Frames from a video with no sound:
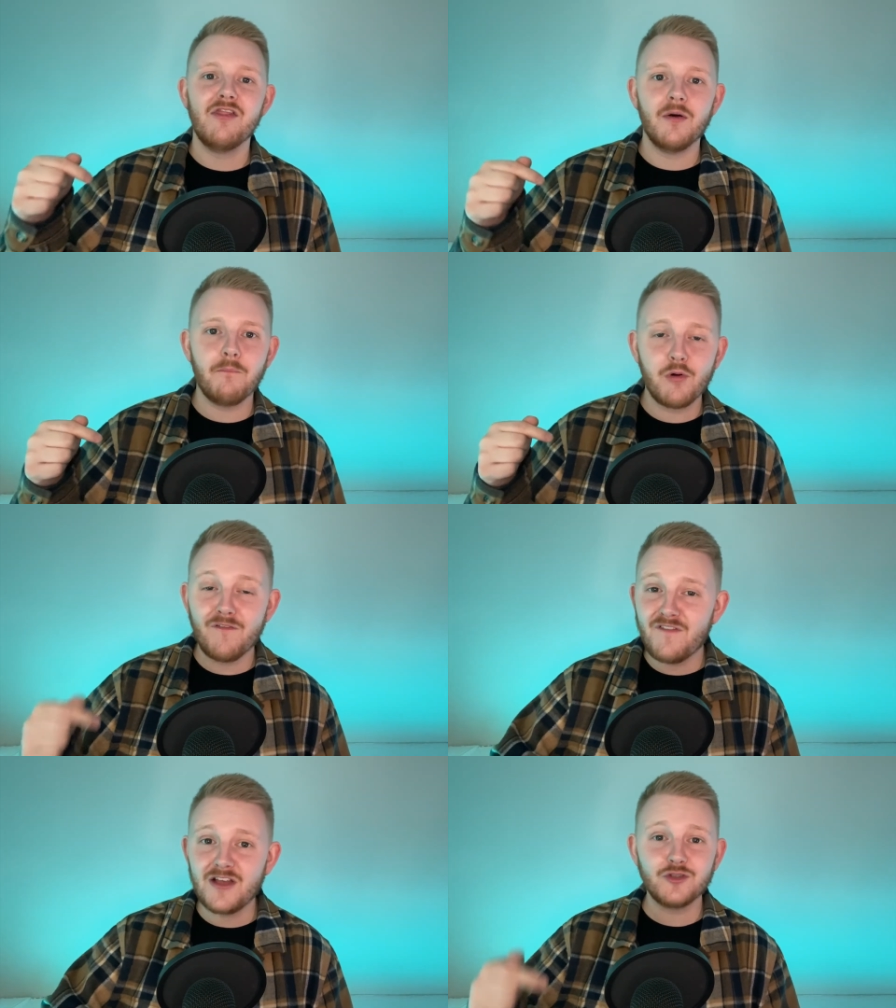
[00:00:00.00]
the
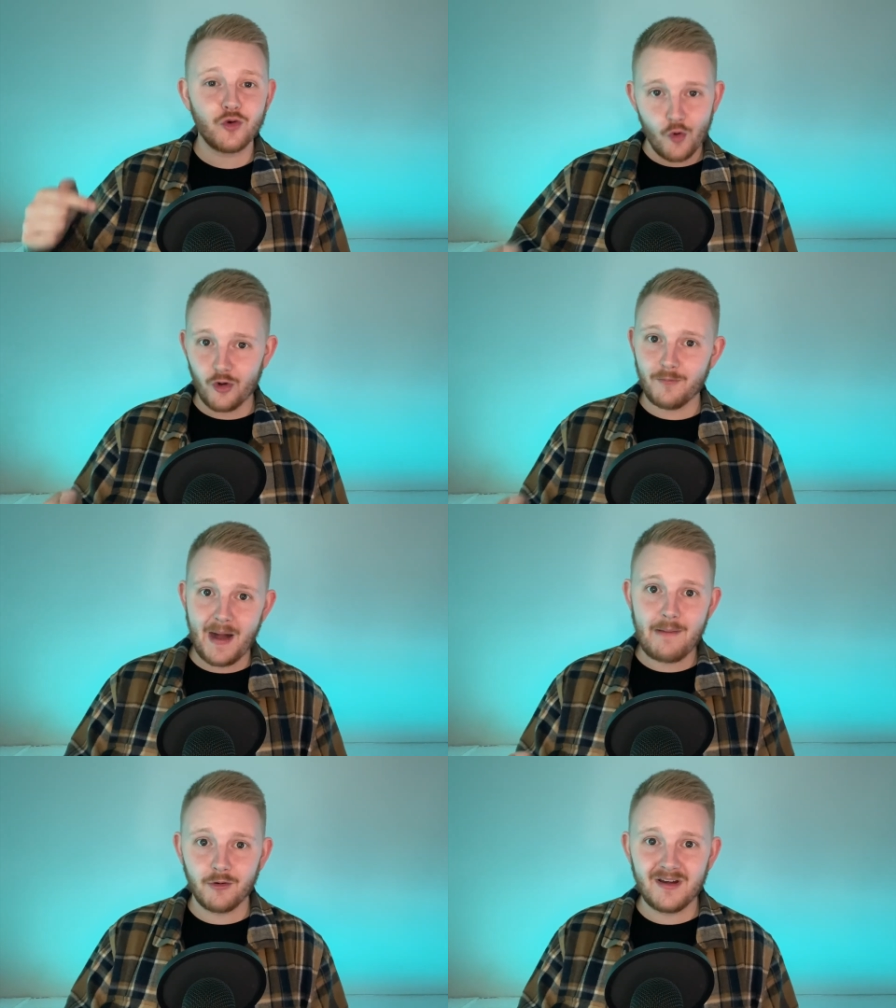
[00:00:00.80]
Professor Horner
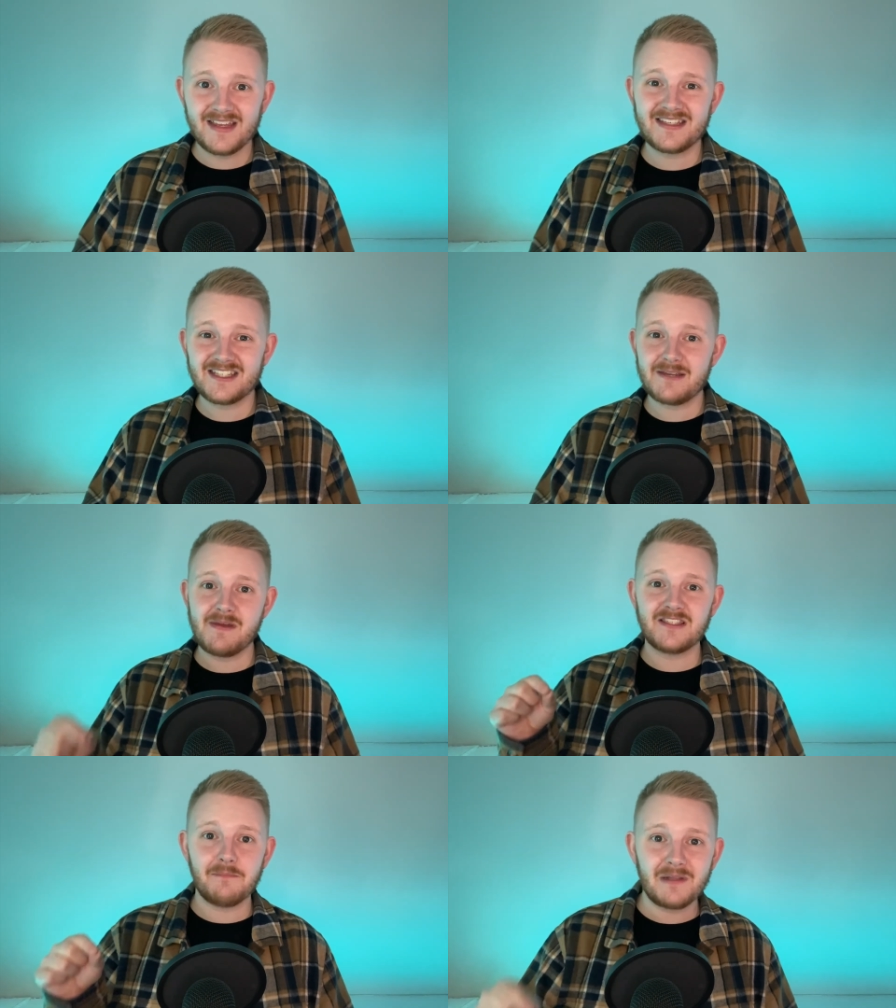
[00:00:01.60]
Bible reading
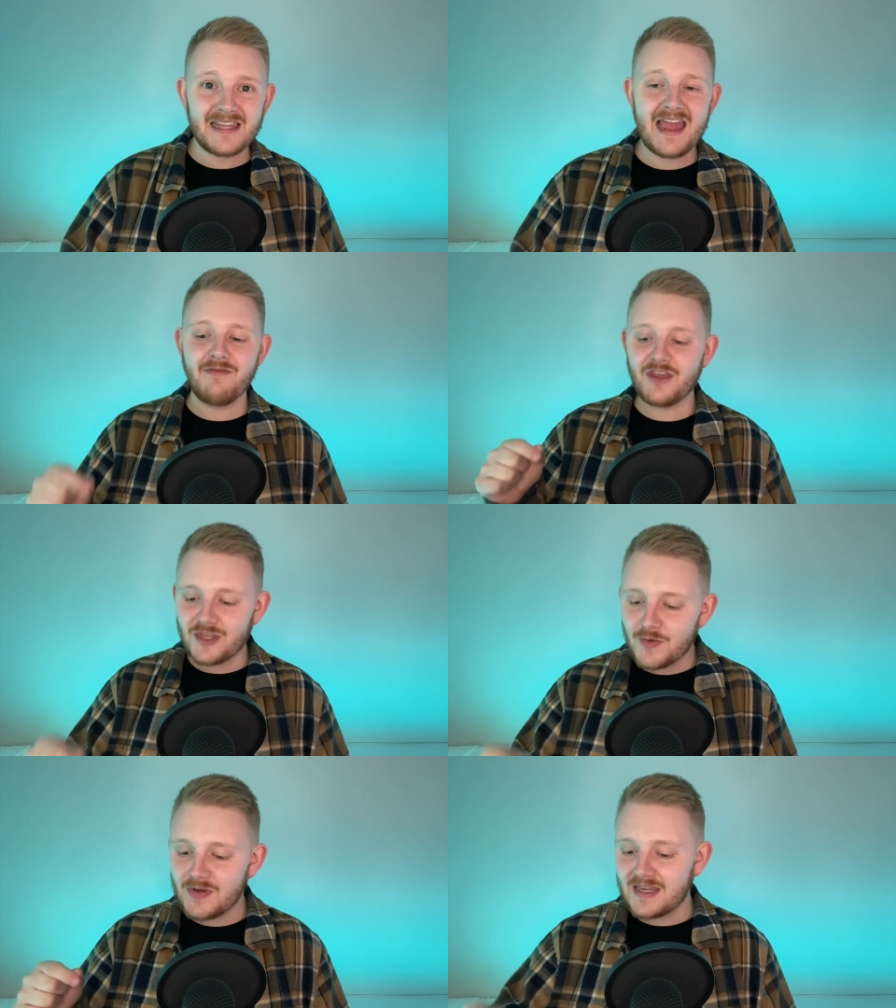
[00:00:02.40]
system is the plan
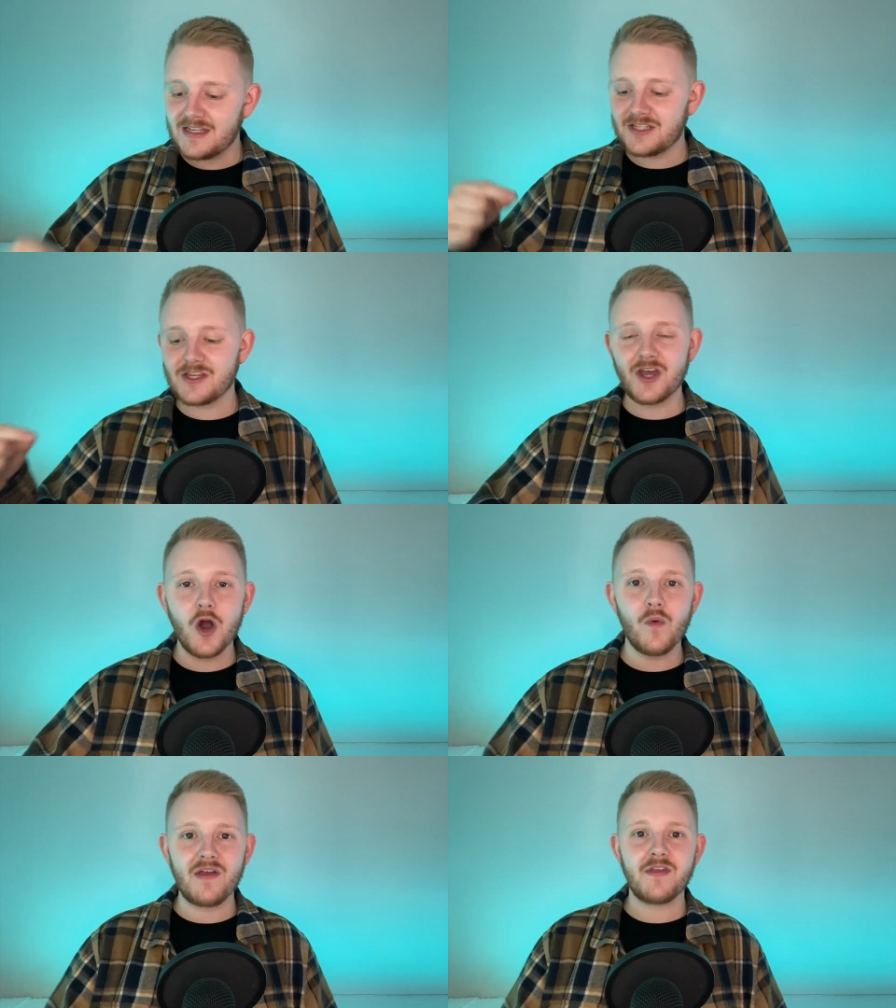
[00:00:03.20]
that you need to
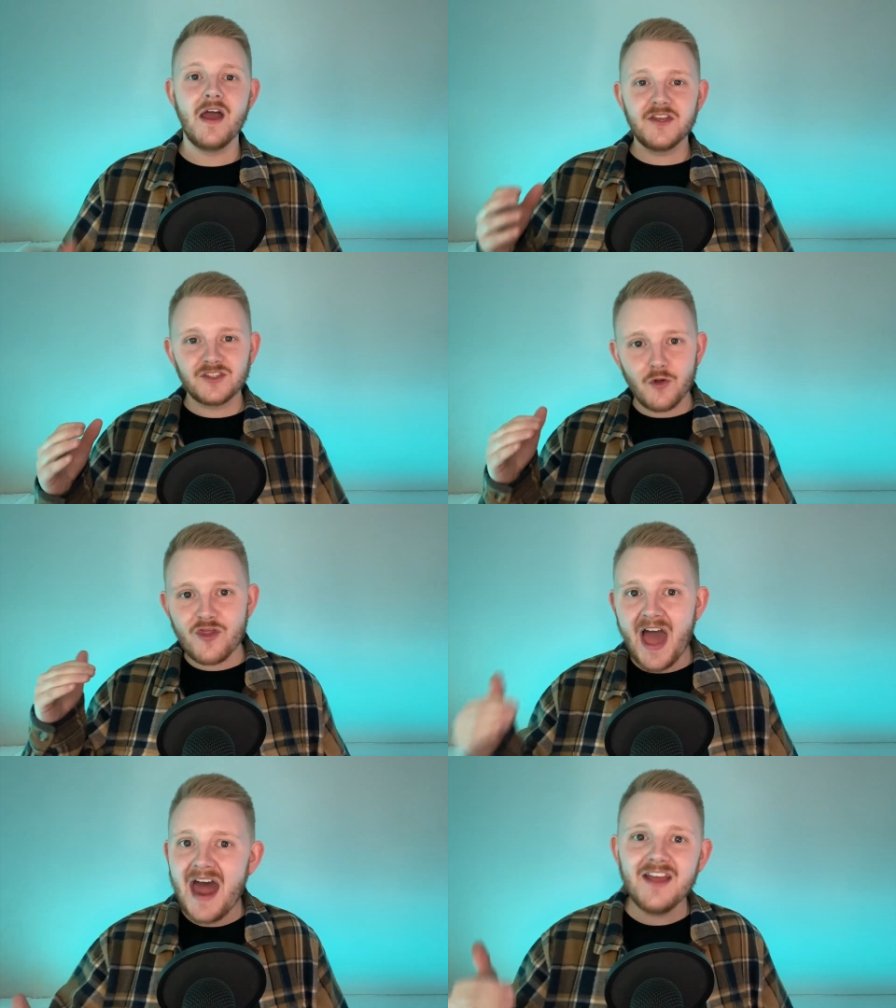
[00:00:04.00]
go with. So
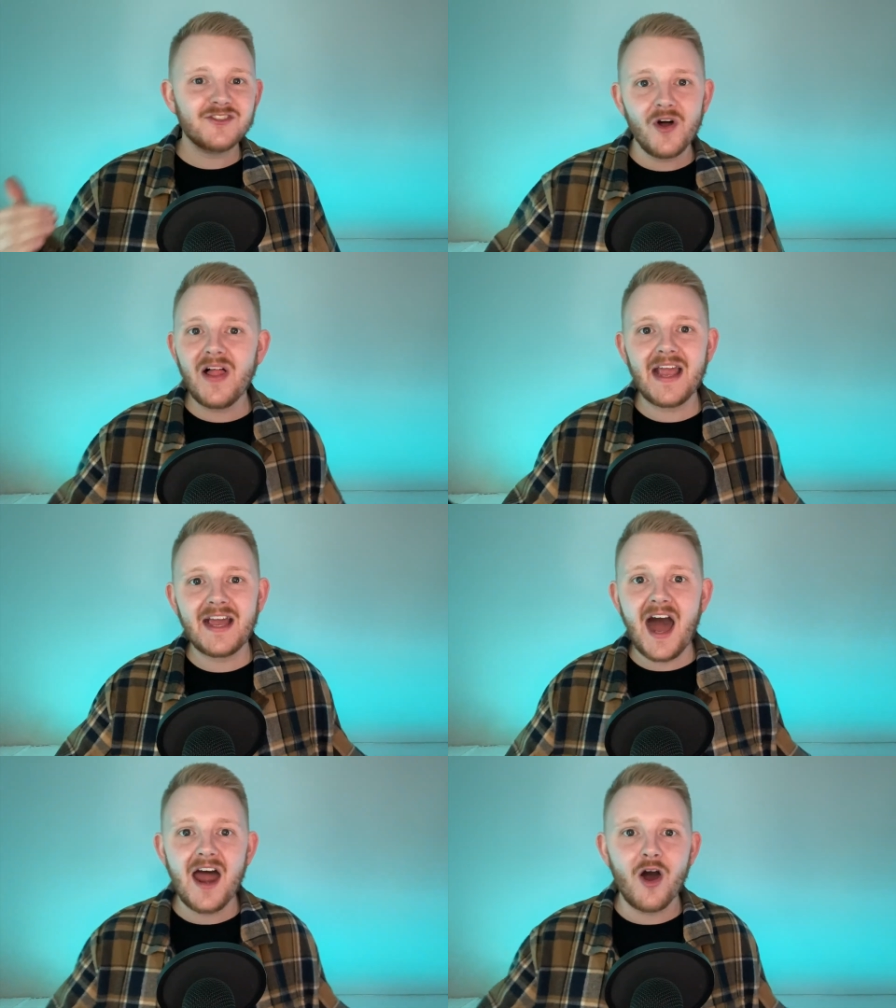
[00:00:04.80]
that is all I
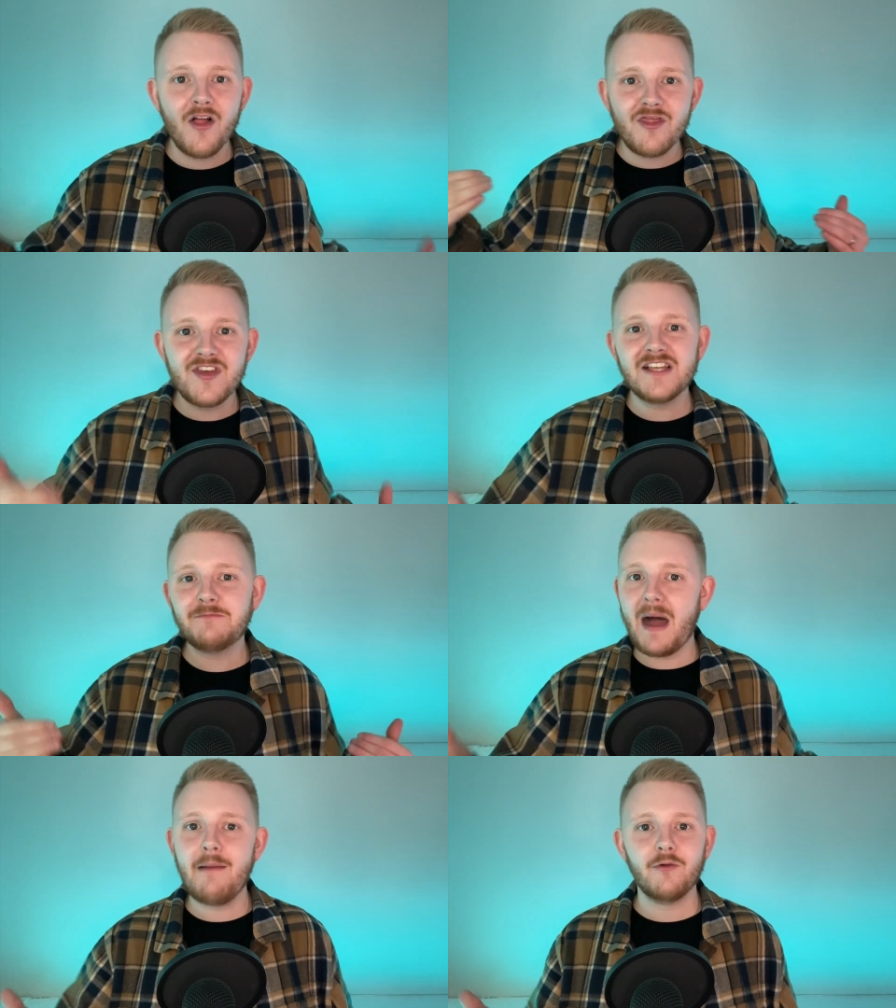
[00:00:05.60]
got on
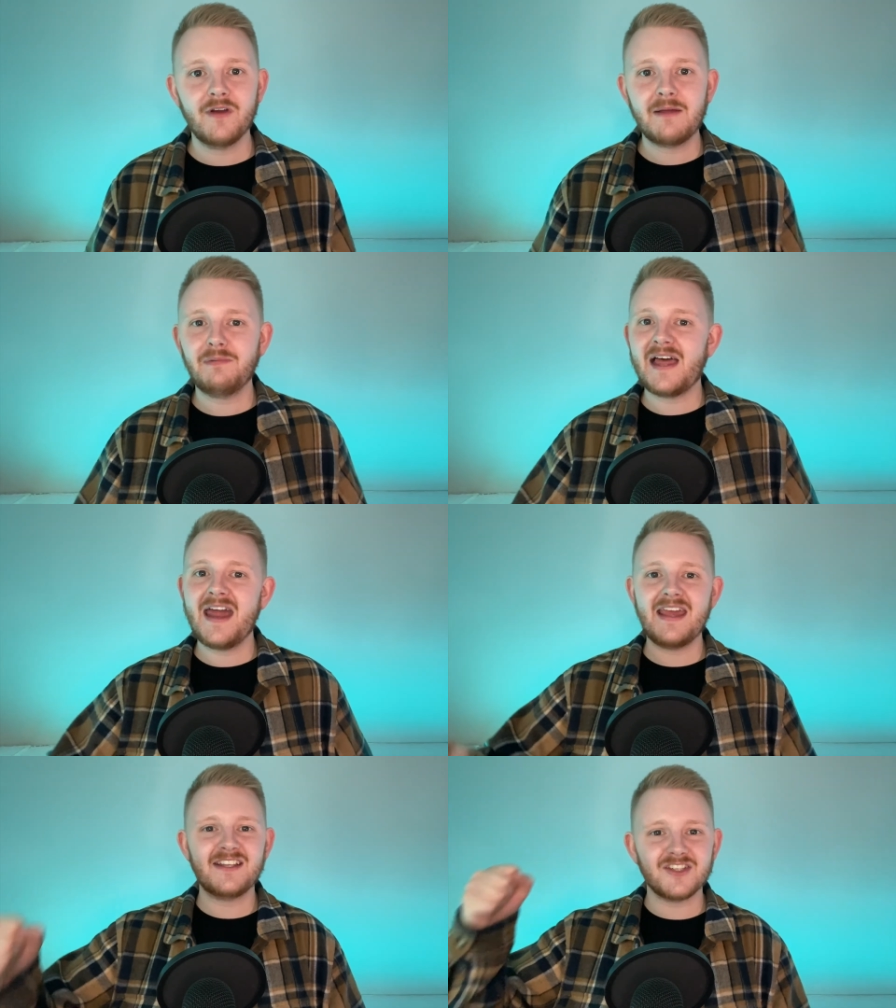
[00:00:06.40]
this Bible reading
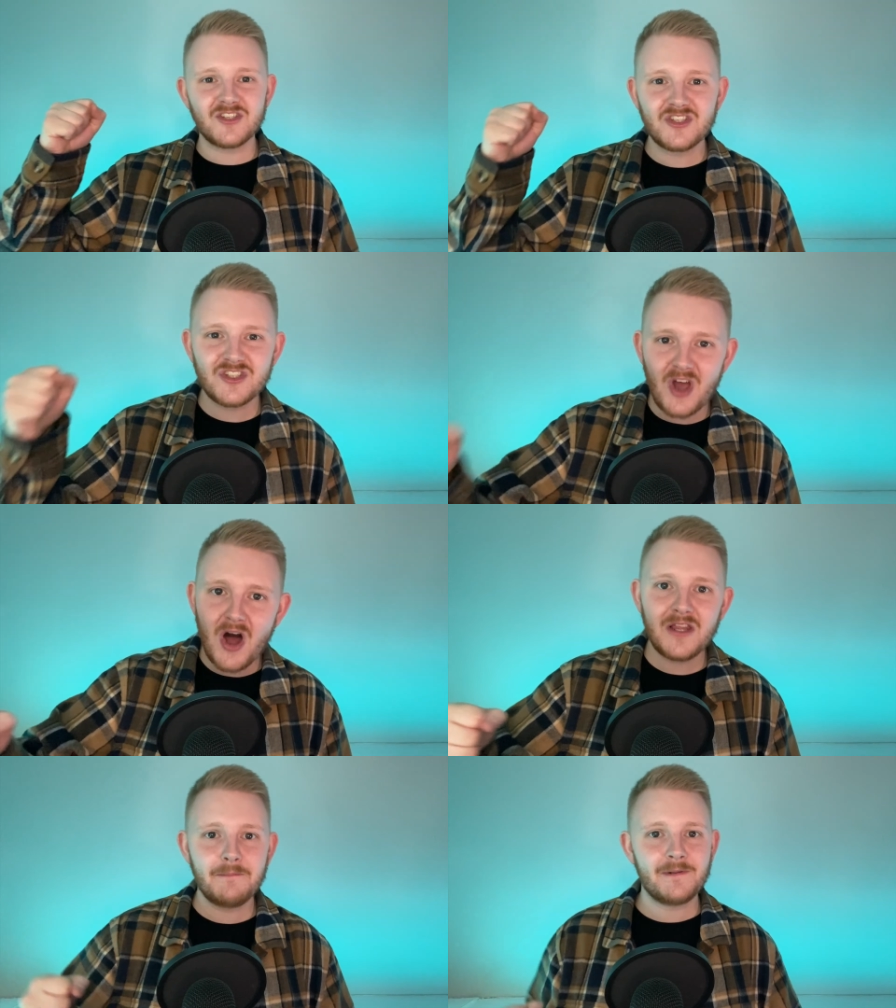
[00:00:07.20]
plan. It's a
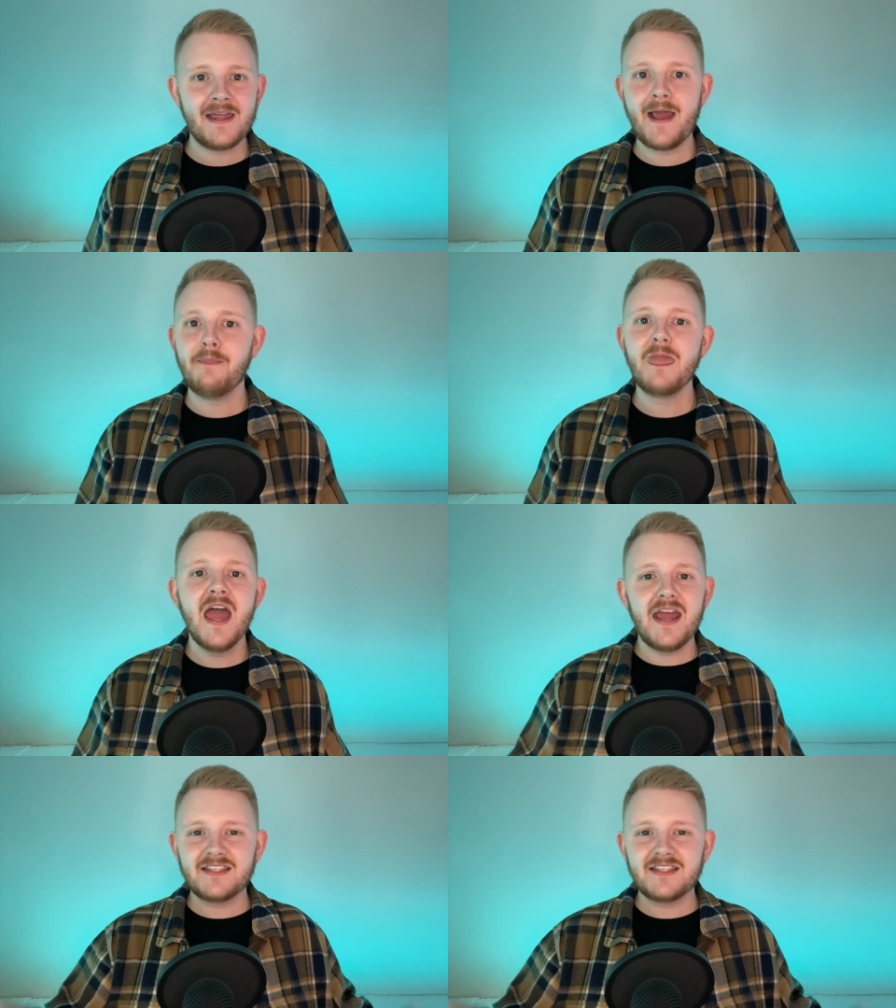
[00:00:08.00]
solid plan.